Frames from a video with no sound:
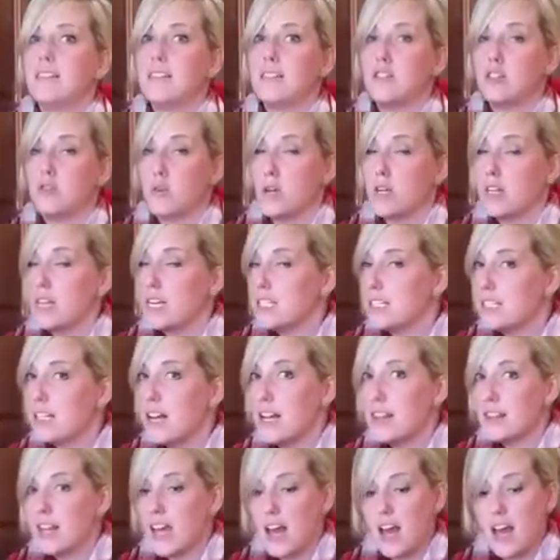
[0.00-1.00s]
store this,
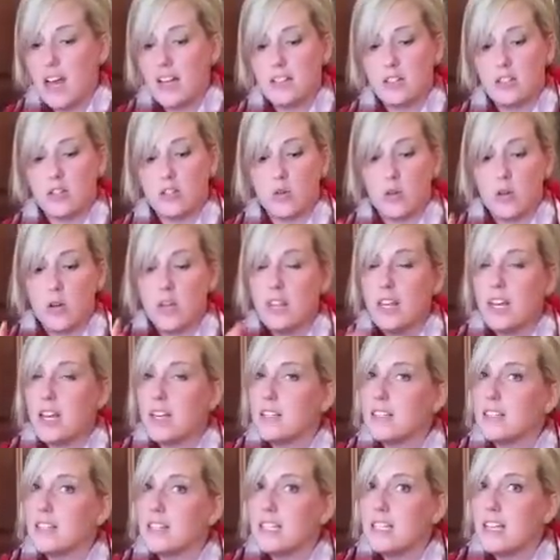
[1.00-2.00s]
not that. Store
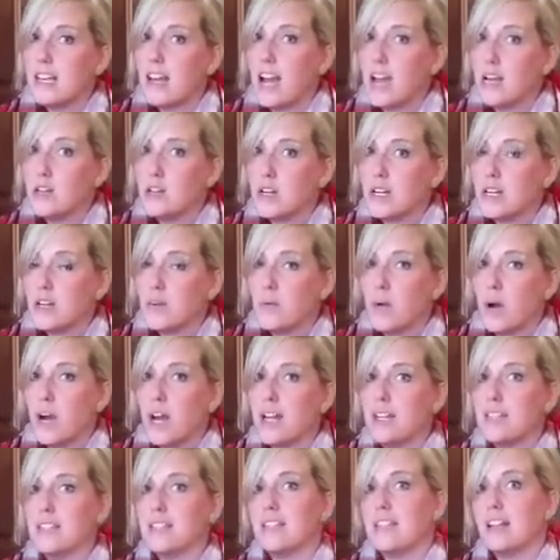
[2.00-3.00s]
this, the dehydrated
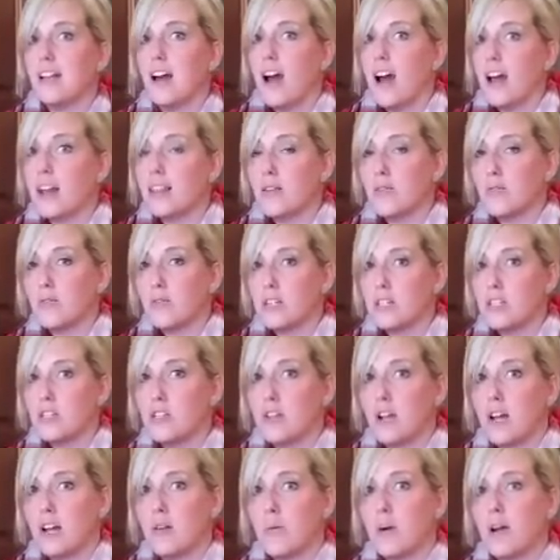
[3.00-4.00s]
ones, not the
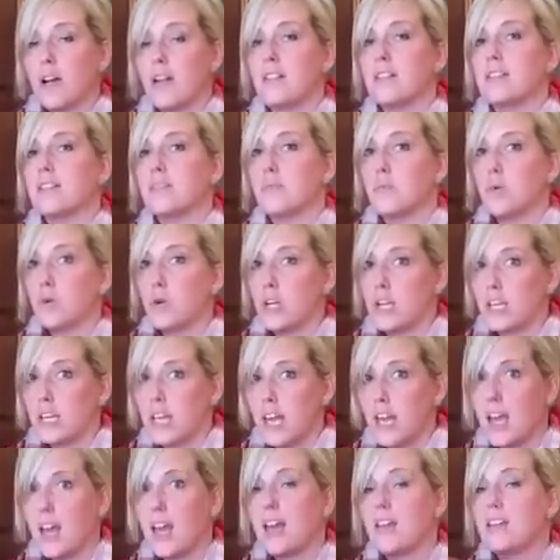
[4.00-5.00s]
freeze-dried ones. More in a
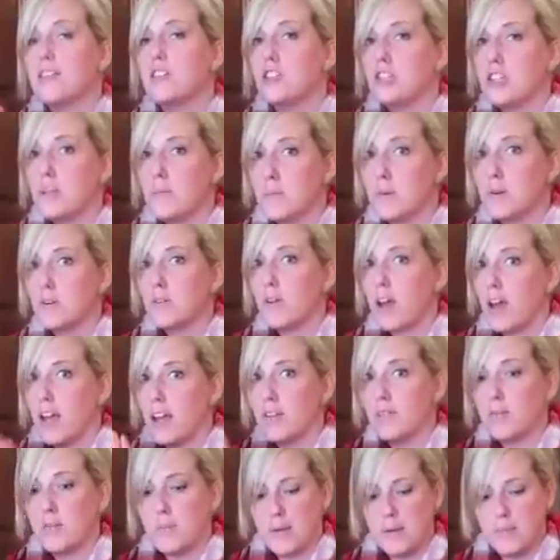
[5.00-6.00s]
can, cheaper,
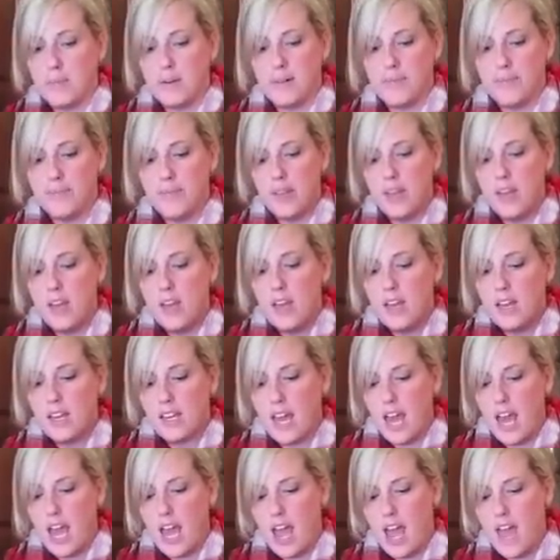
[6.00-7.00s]
right? Remember?
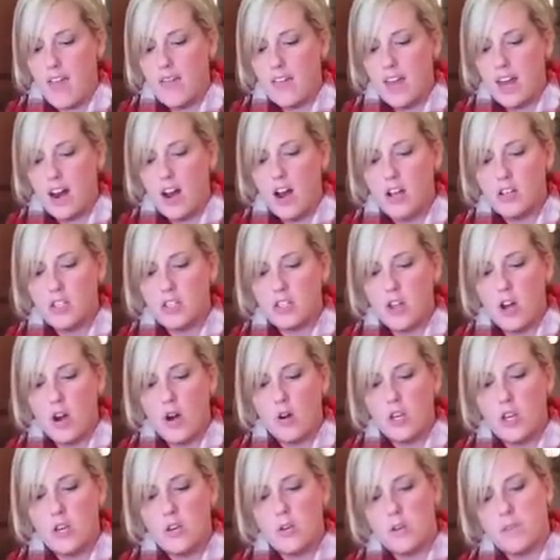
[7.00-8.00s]
Okay, and then
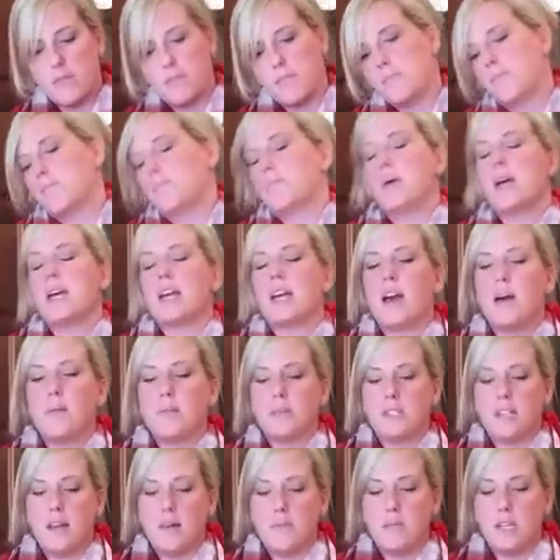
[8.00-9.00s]
also you can pick
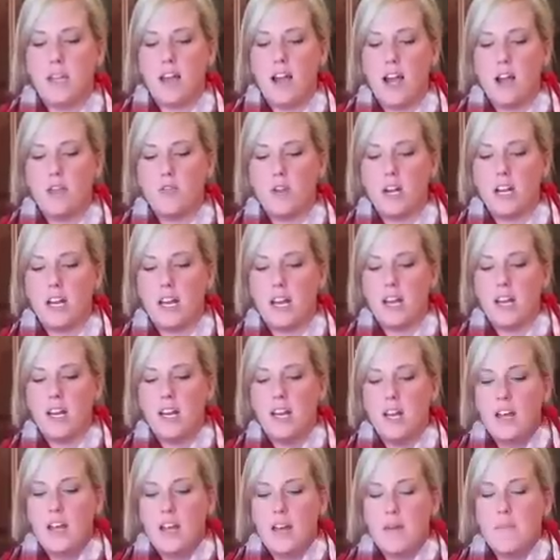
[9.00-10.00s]
up some
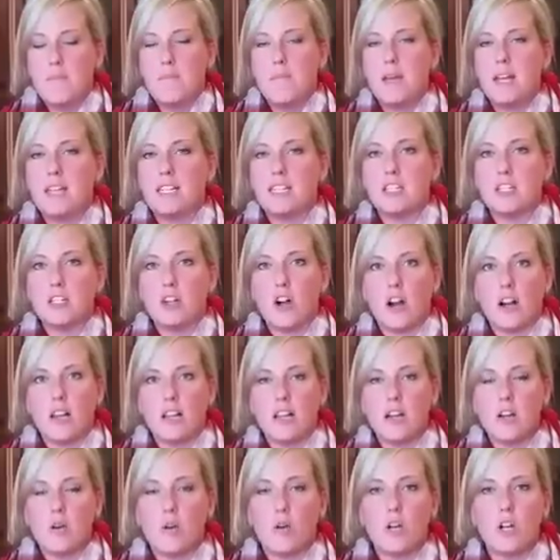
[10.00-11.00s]
dehydrated minced
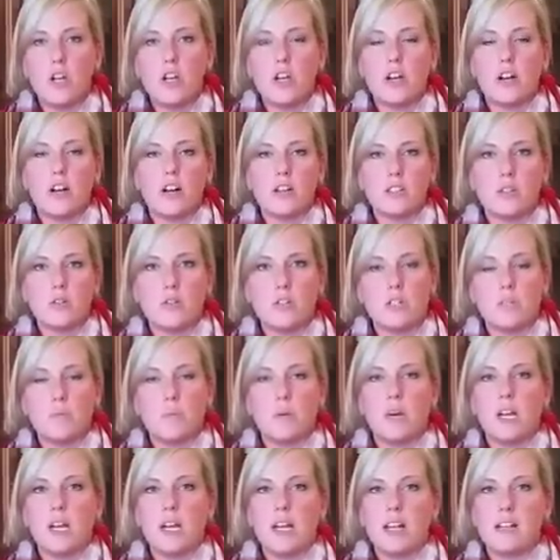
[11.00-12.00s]
garlic, or you can also just
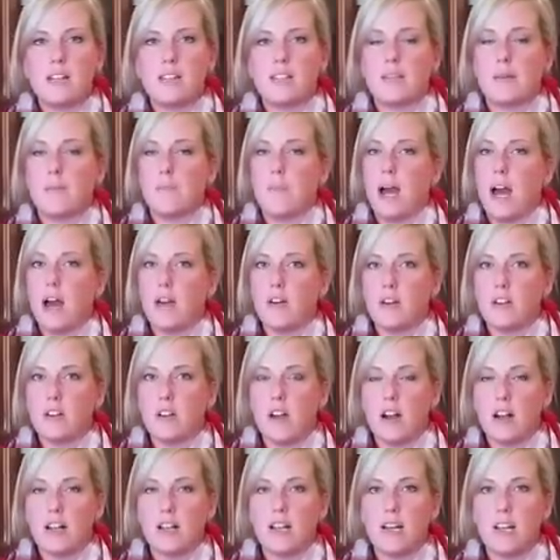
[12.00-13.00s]
put in some powdered
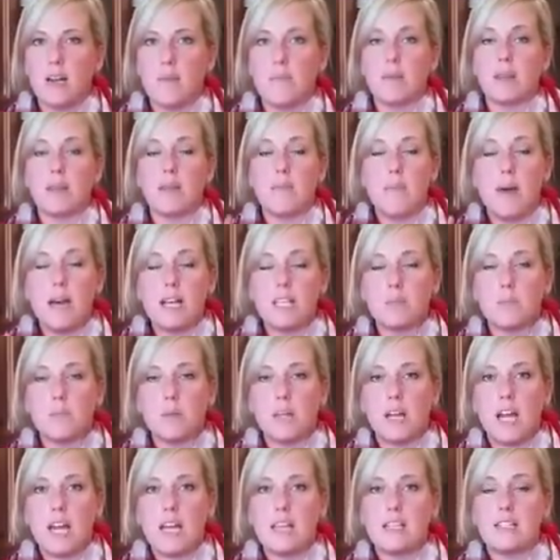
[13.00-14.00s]
garlic, but the best
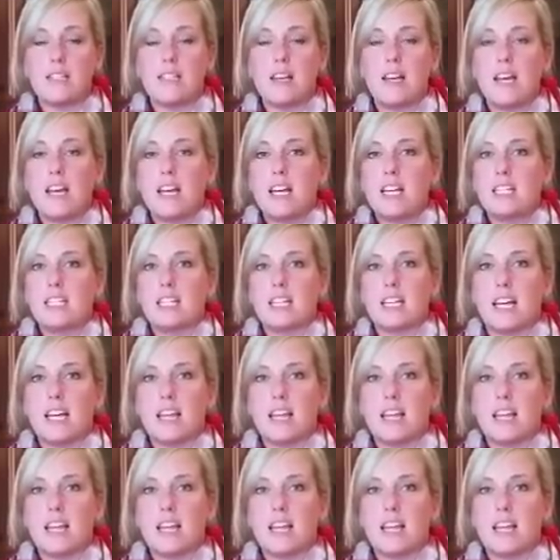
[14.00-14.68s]
place to